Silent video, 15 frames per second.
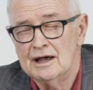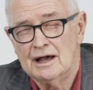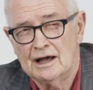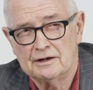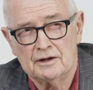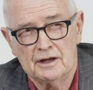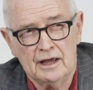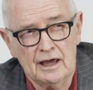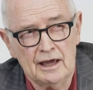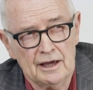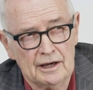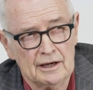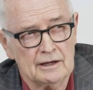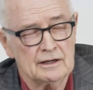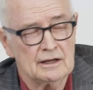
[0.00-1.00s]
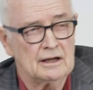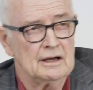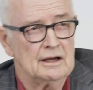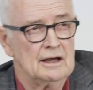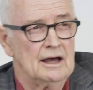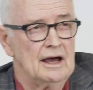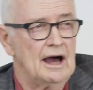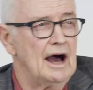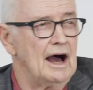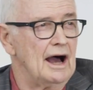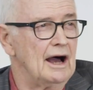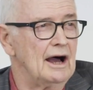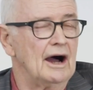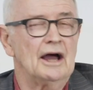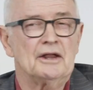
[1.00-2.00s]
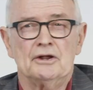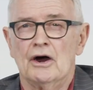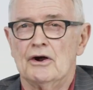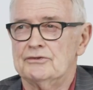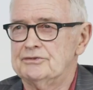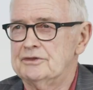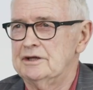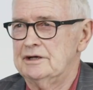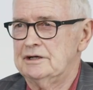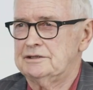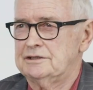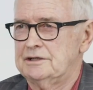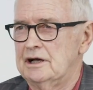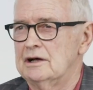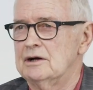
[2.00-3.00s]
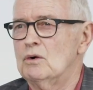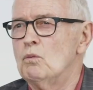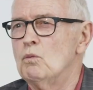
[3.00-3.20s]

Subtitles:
And here I note that